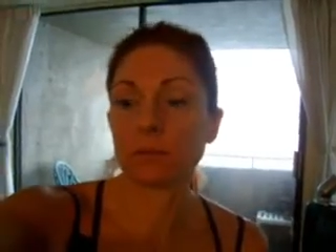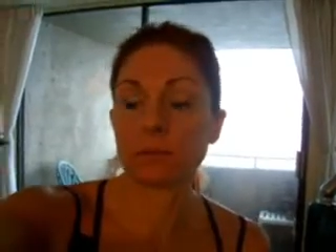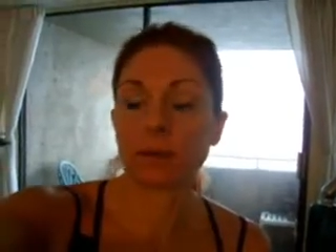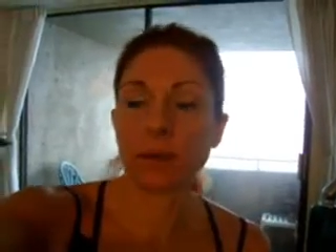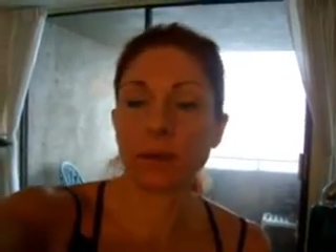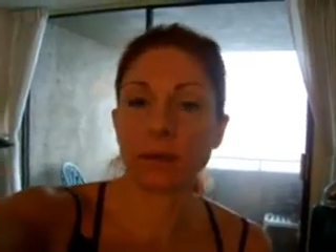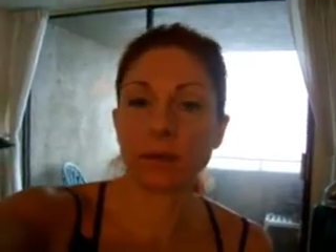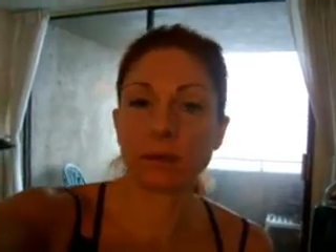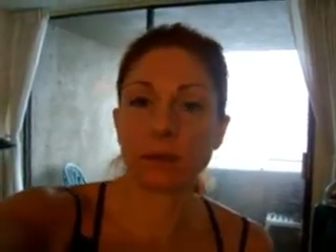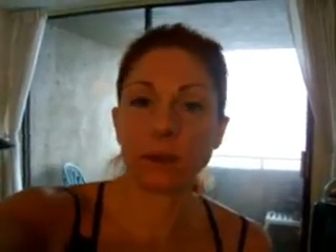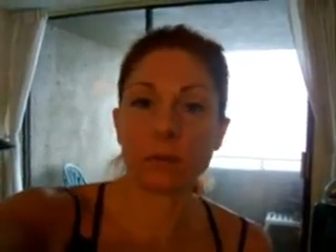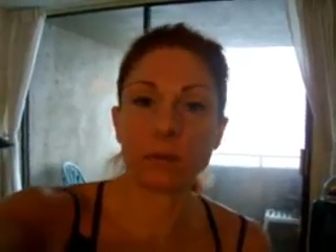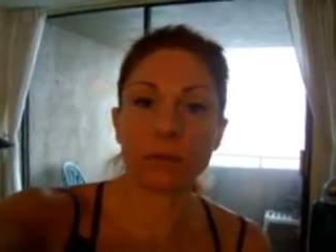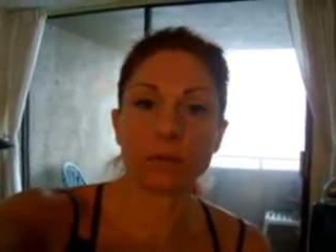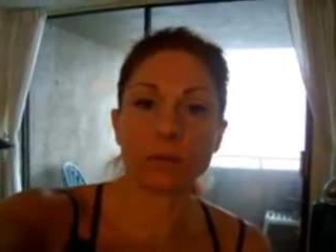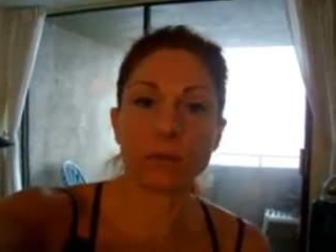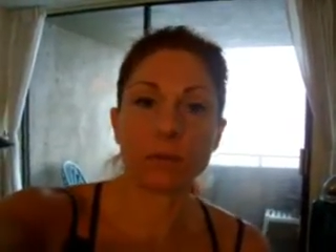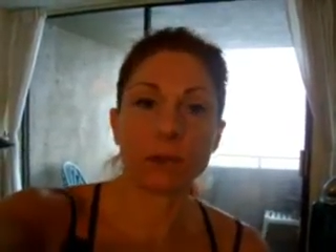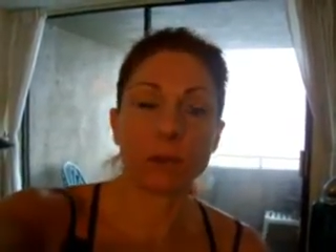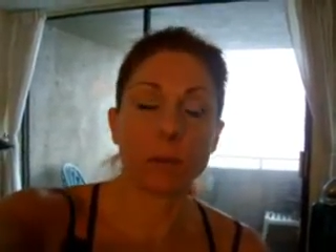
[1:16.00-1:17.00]
of had
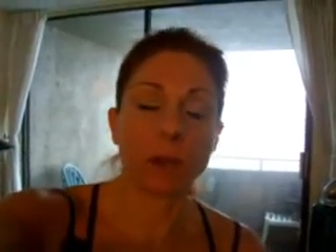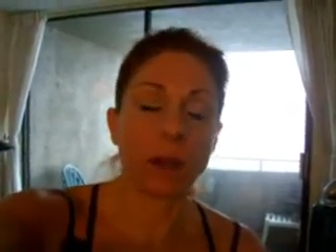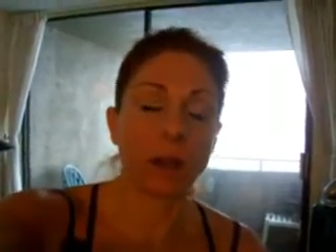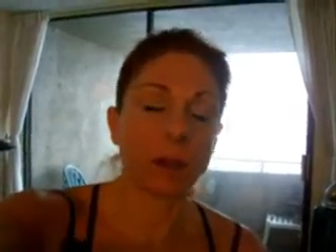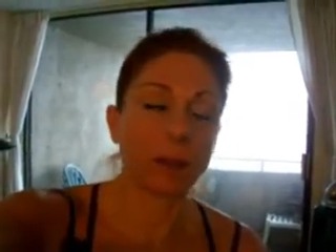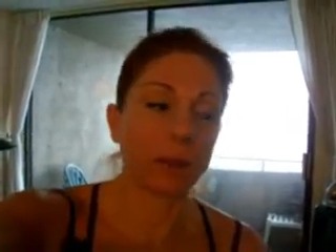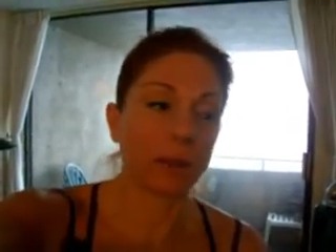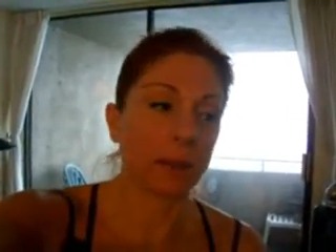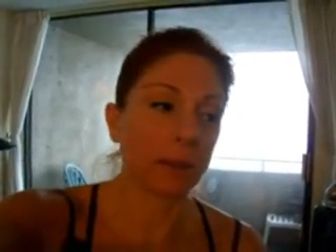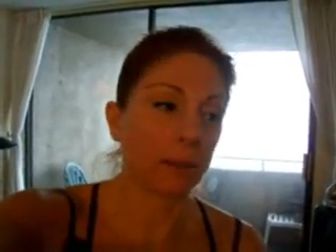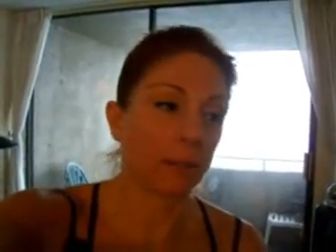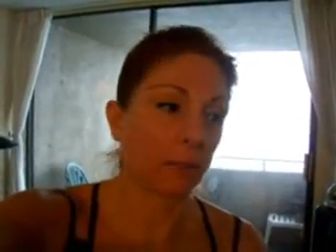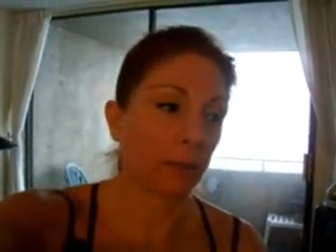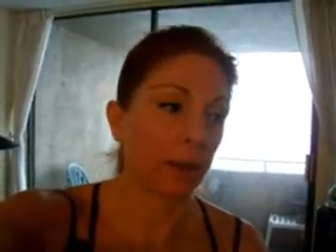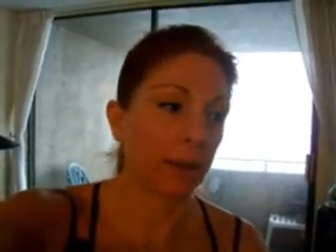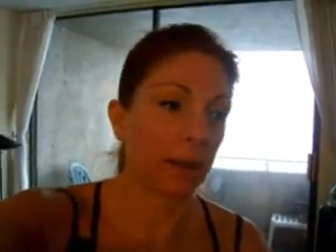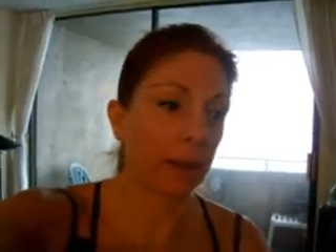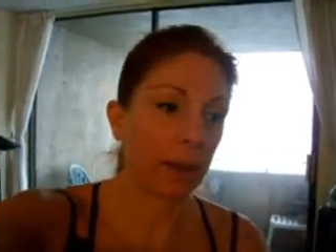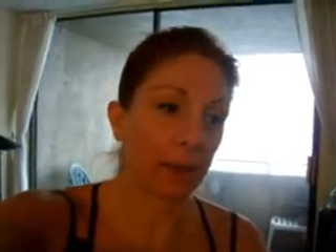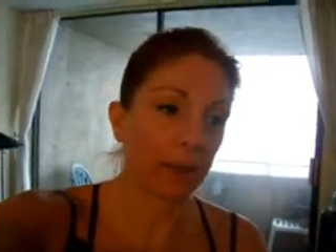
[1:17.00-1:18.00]
company for a little while, and then
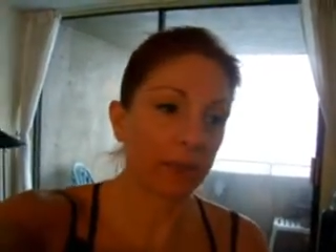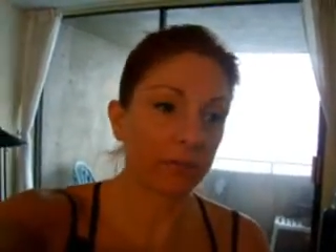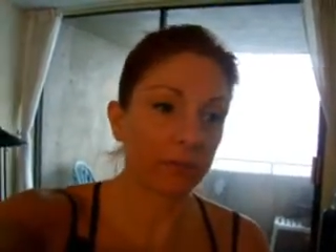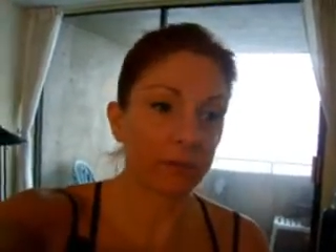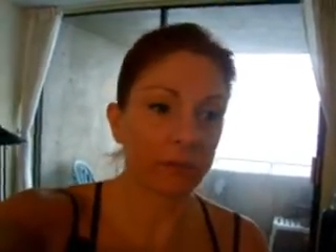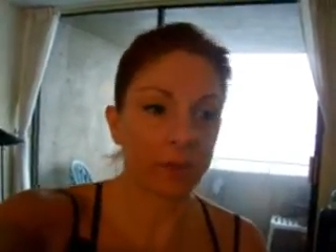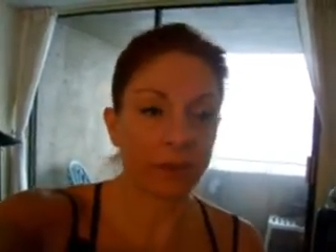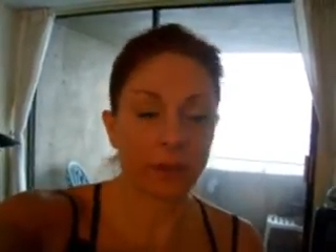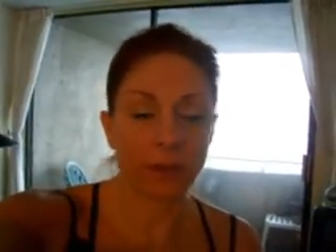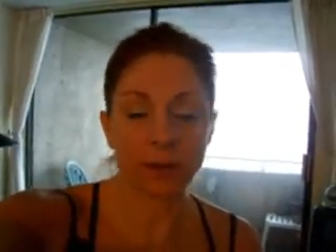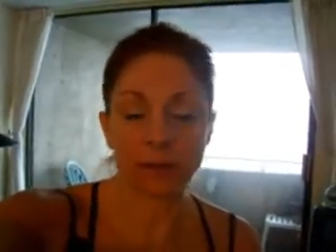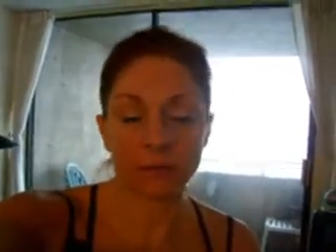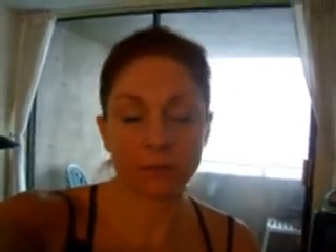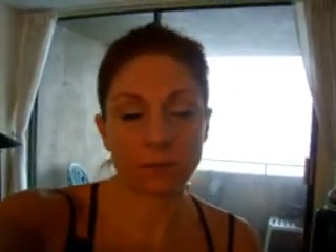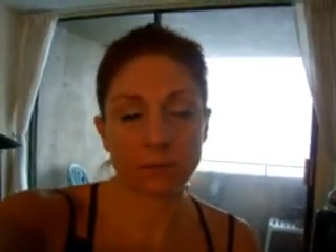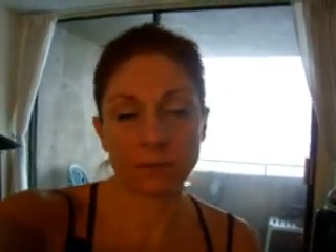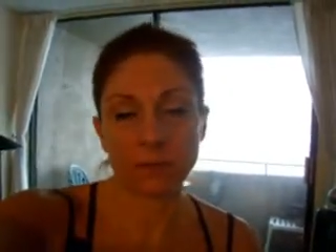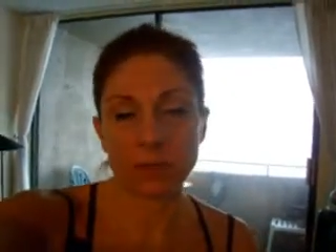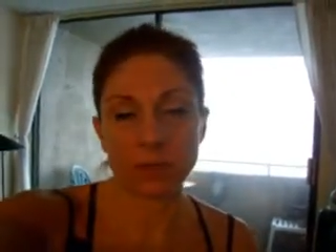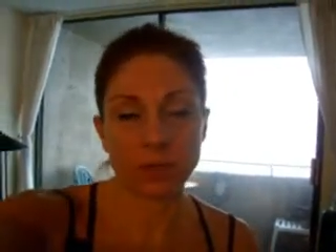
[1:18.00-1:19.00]
when they left,
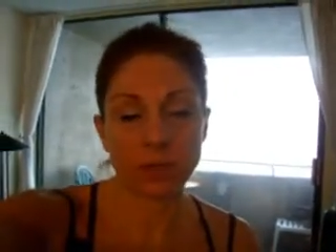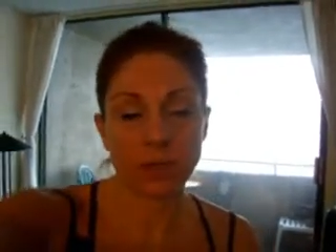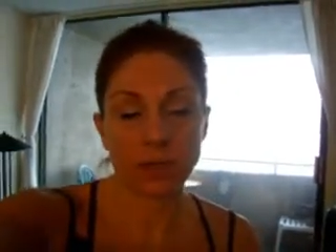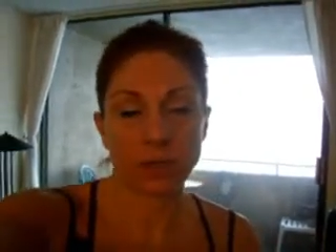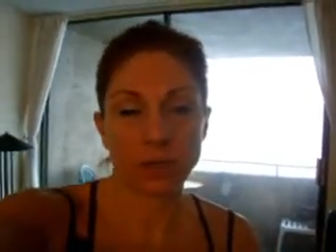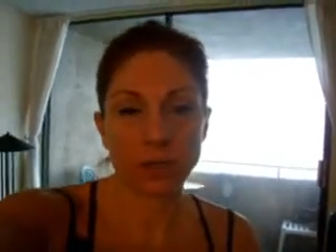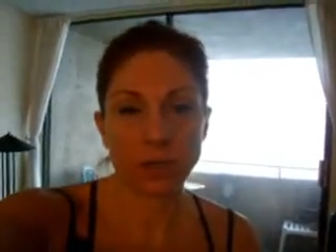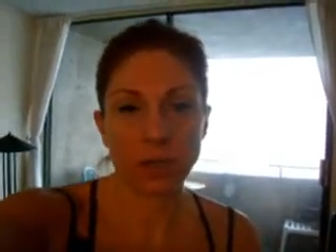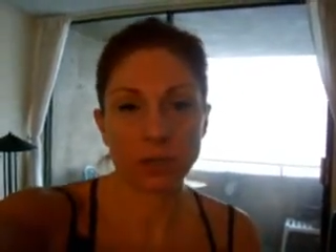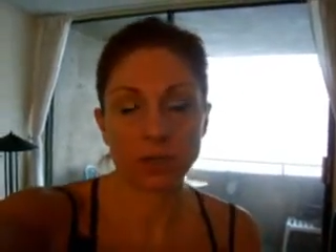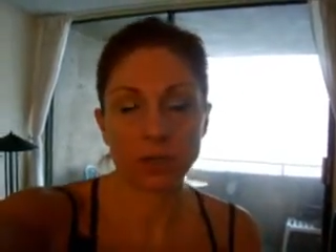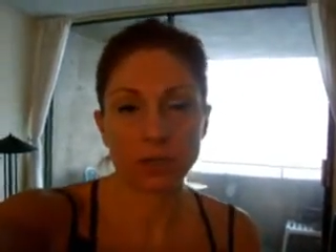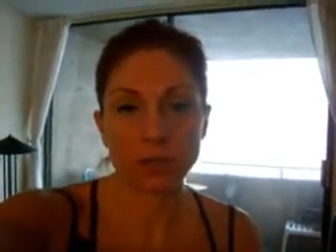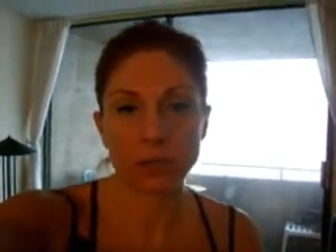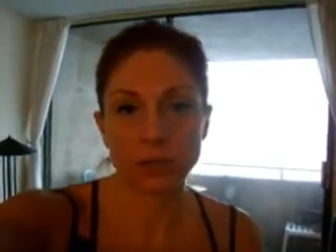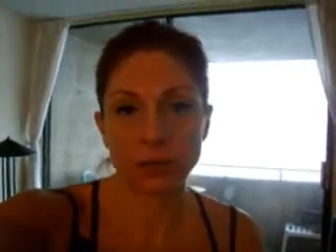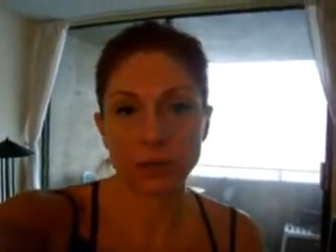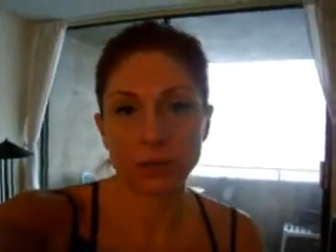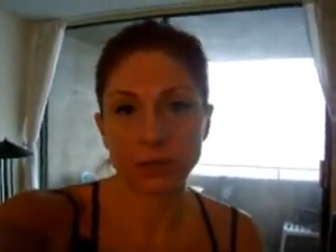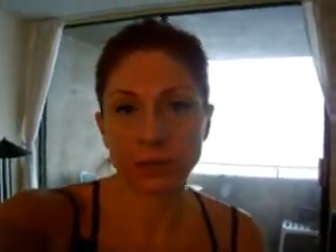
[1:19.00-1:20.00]
uh, just kind of tossed and
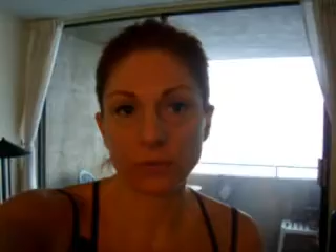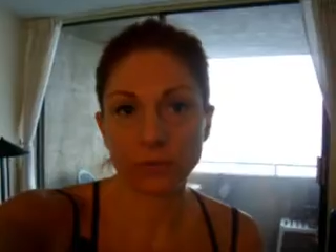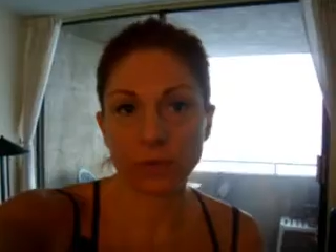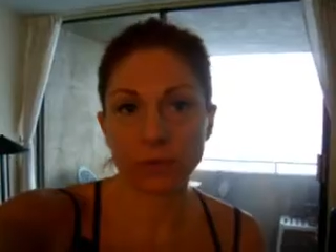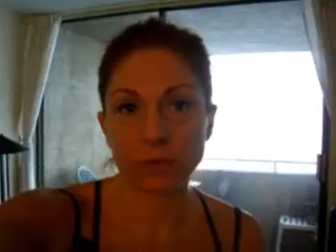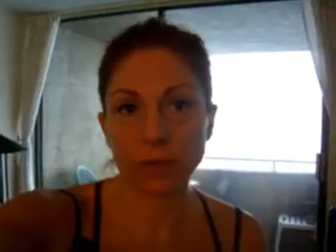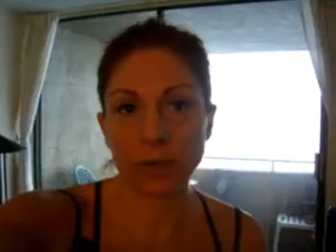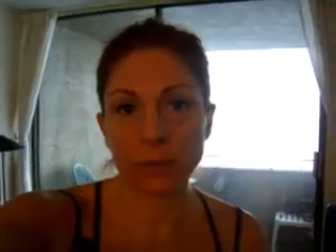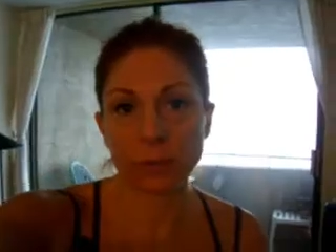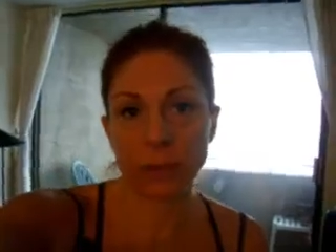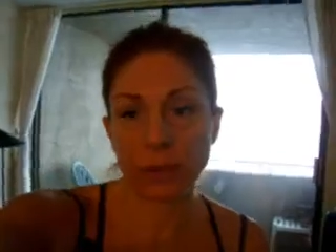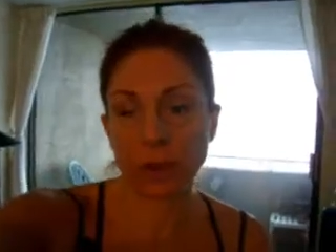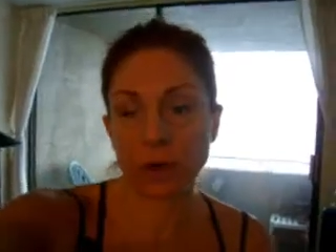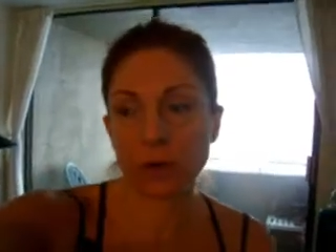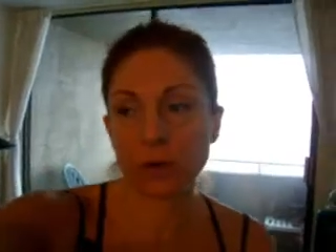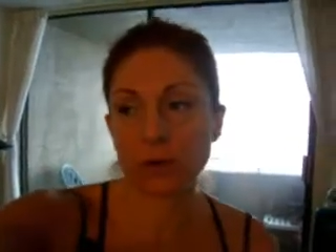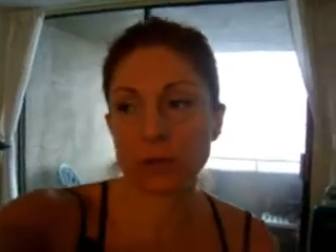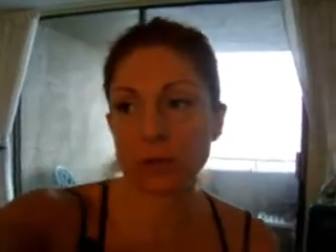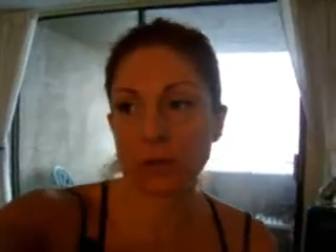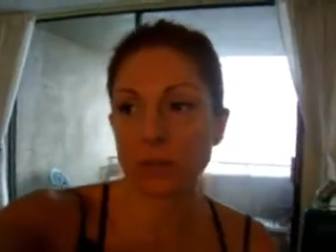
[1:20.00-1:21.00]
turned for a couple of
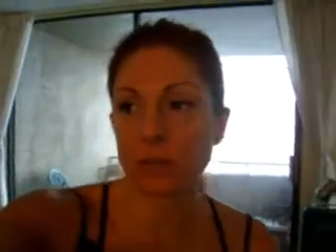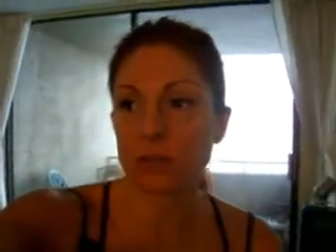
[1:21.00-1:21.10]
hours.